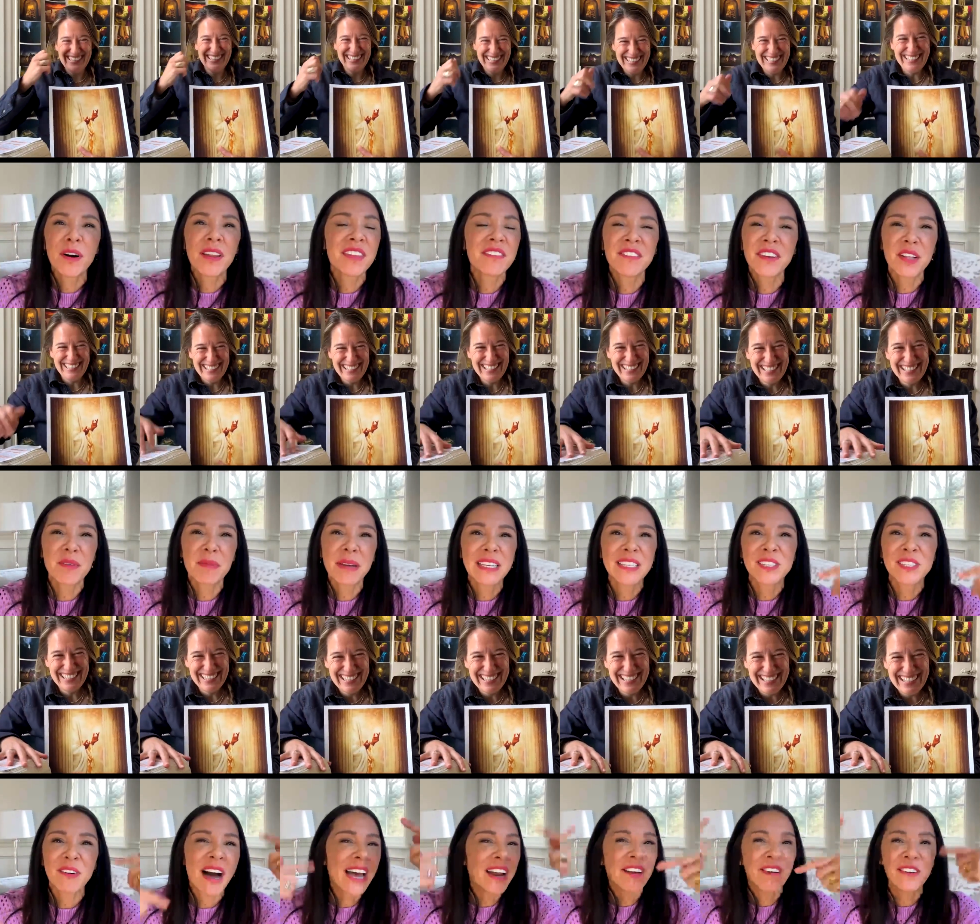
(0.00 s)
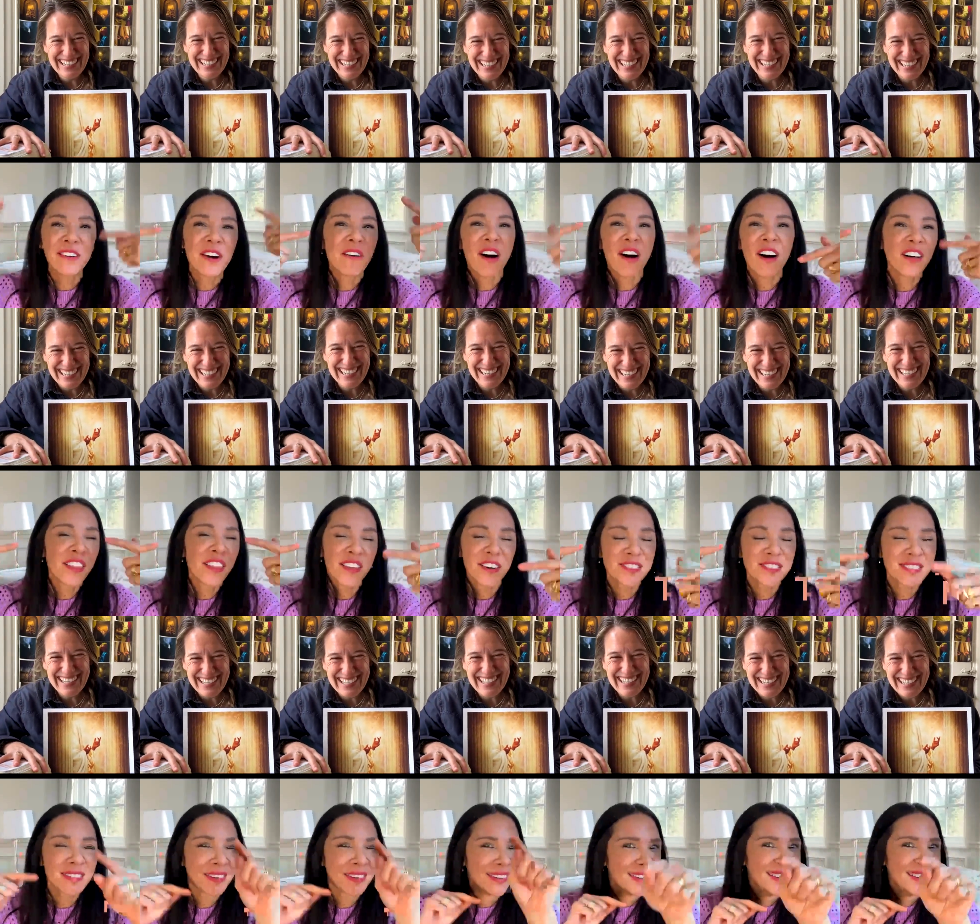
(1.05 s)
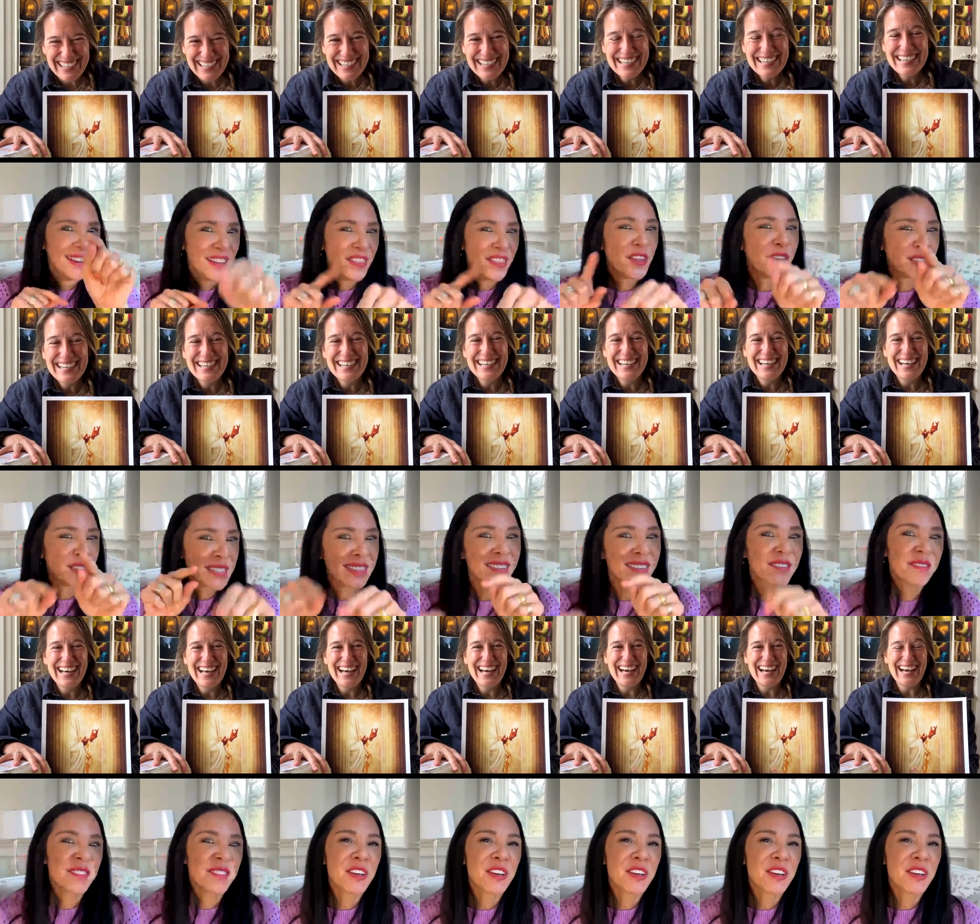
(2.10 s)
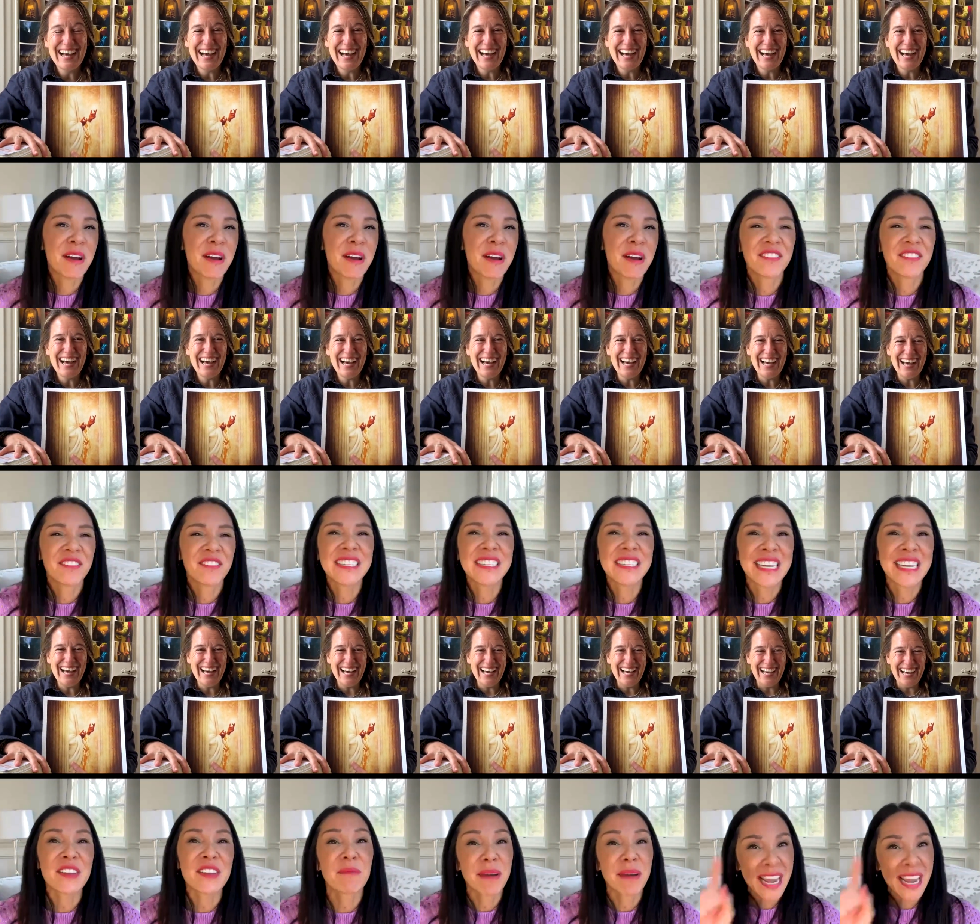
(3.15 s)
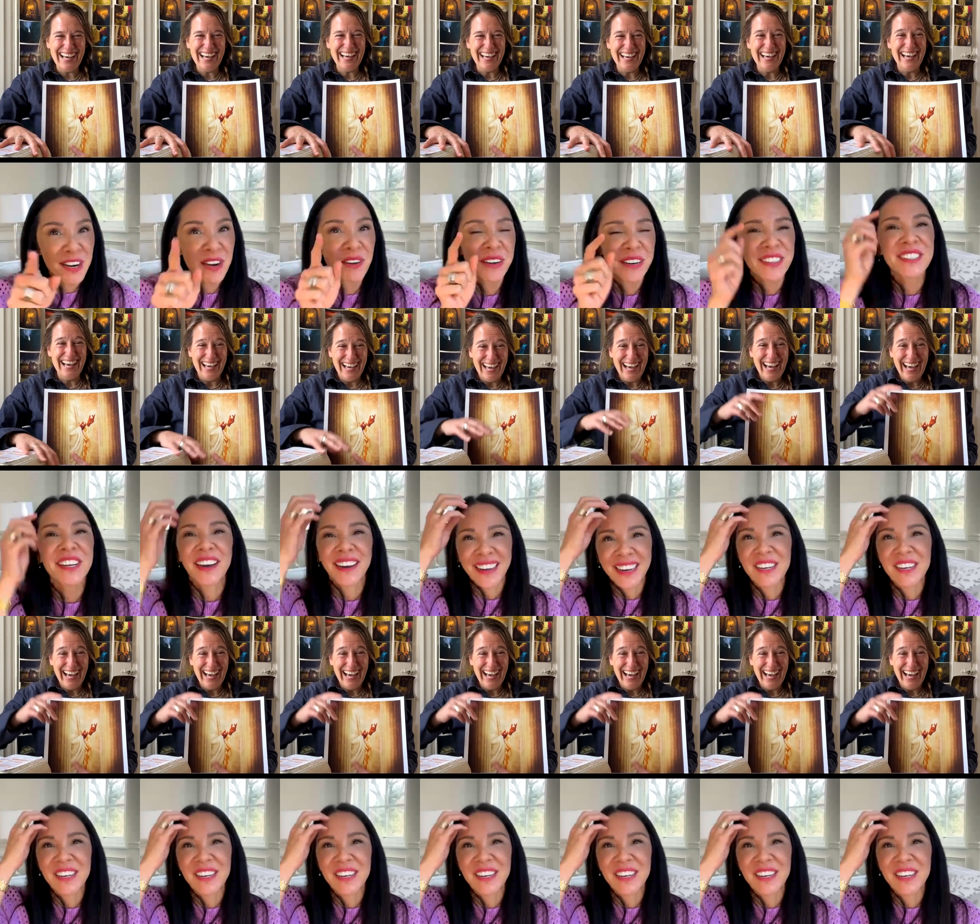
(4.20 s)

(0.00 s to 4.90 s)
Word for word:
Speaker 1: in the Philippines, so I don't know all those those those American phrases either, but I know what you're talking